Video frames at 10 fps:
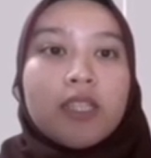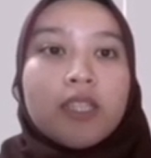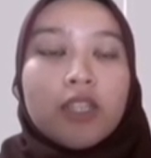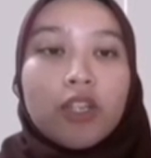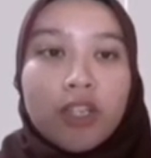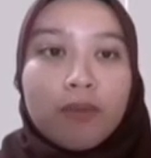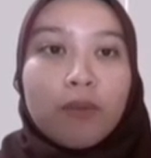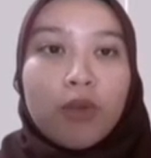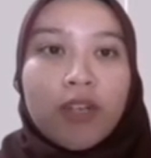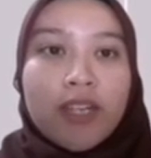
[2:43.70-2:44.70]
sodium
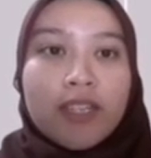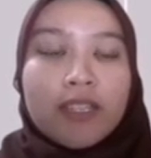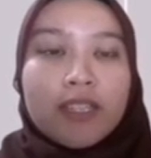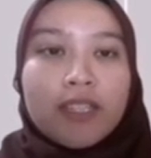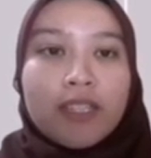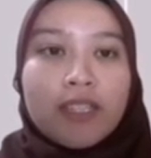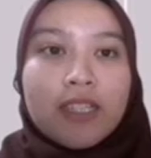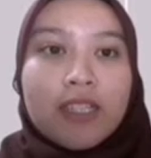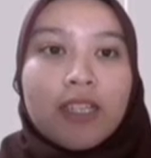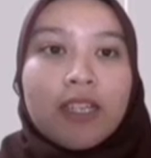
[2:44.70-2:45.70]
borate.
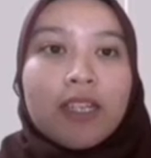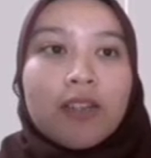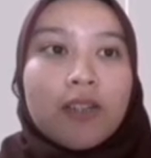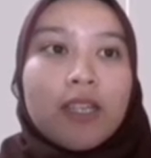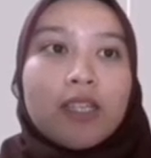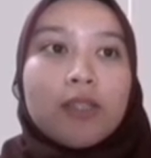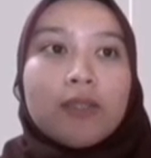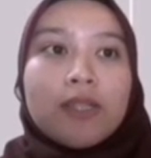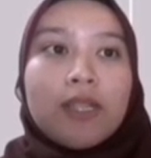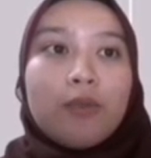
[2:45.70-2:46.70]
Okay,
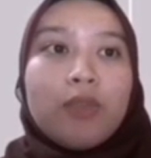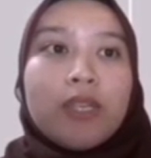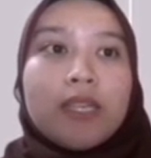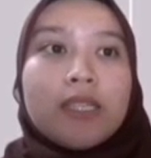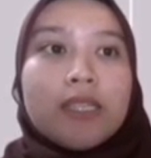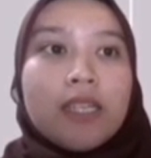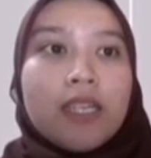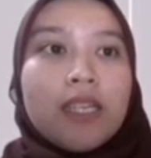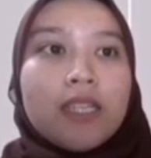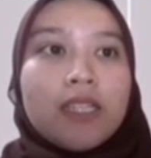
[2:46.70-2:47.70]
so we can
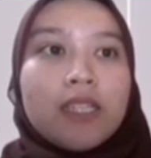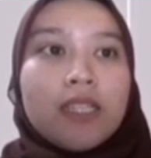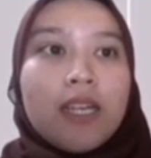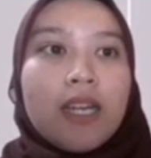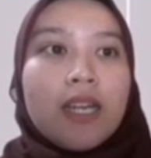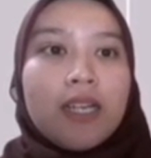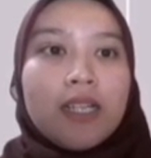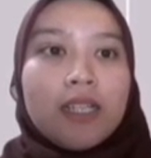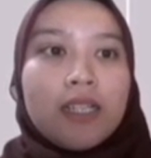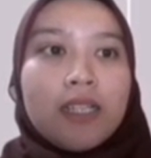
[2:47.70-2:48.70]
see the
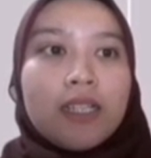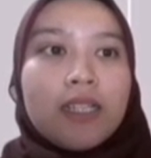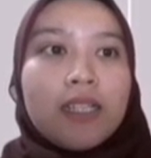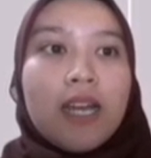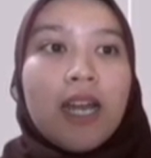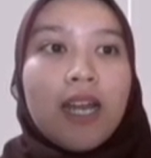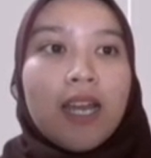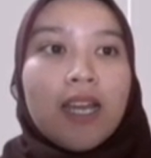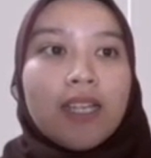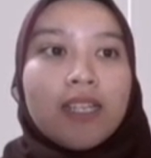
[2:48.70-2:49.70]

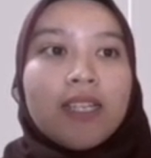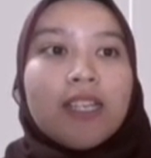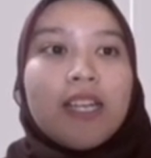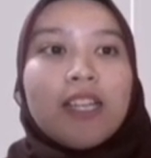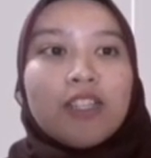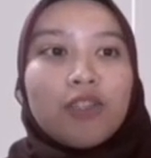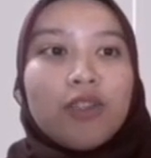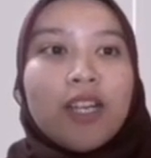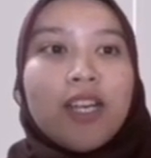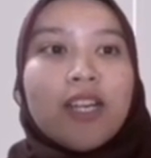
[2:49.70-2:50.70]
halite and
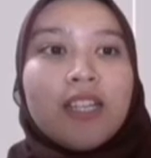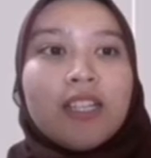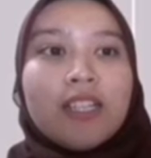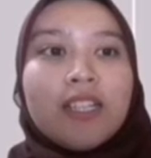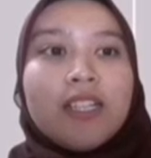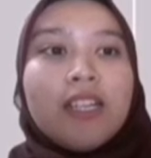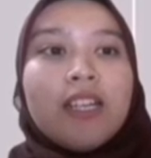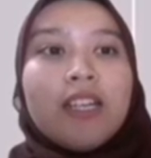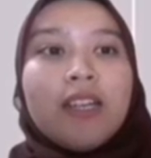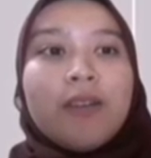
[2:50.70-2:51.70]
trona here,
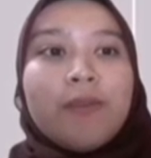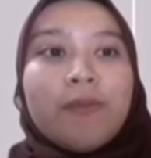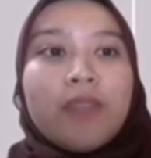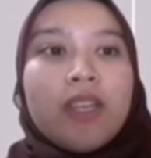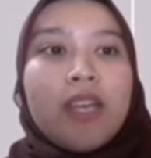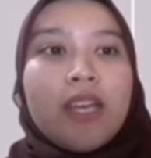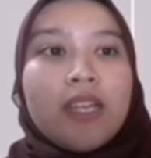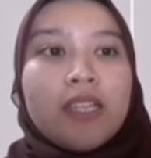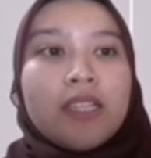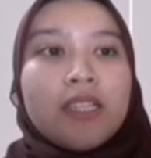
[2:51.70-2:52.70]

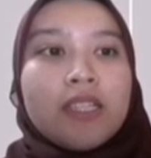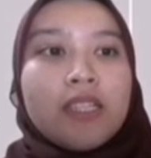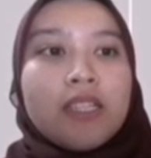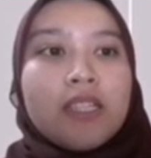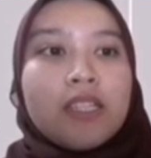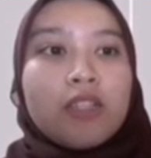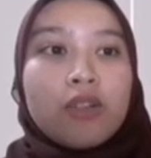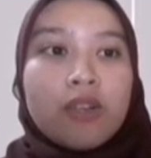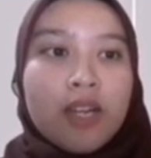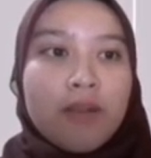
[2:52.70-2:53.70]
and this is the
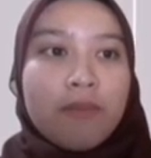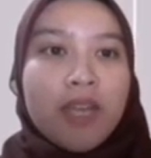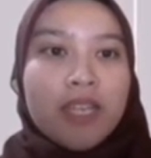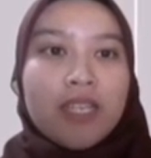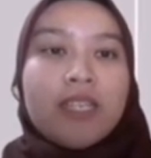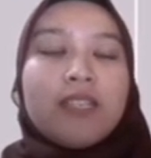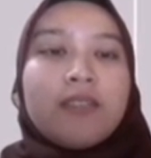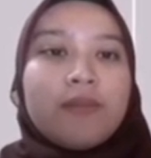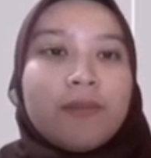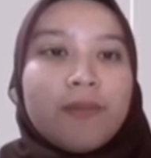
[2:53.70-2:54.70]
trona mining.
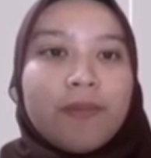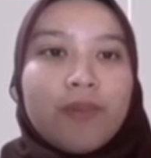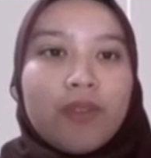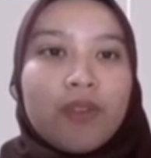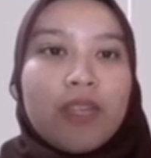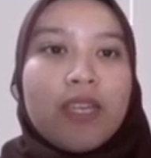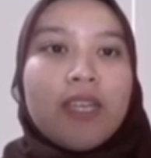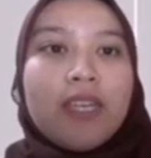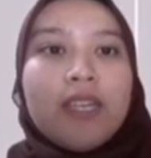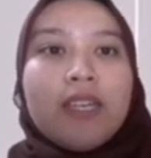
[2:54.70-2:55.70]

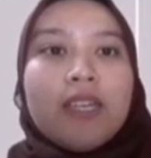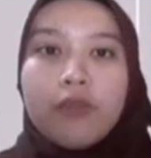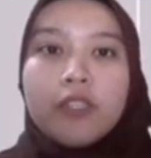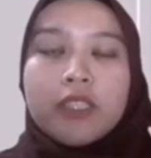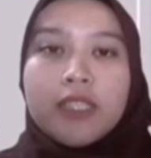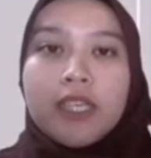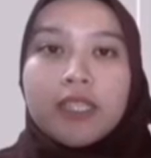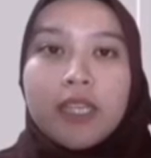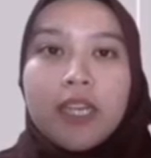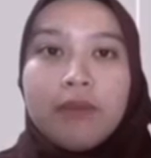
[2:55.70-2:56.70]
Okay. For the
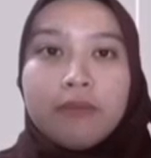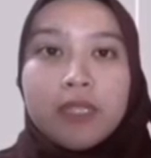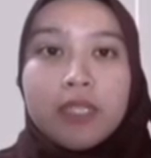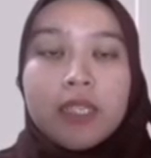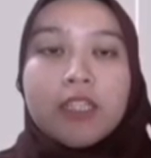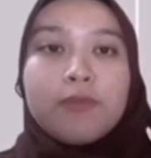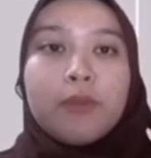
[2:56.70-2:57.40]
next elements is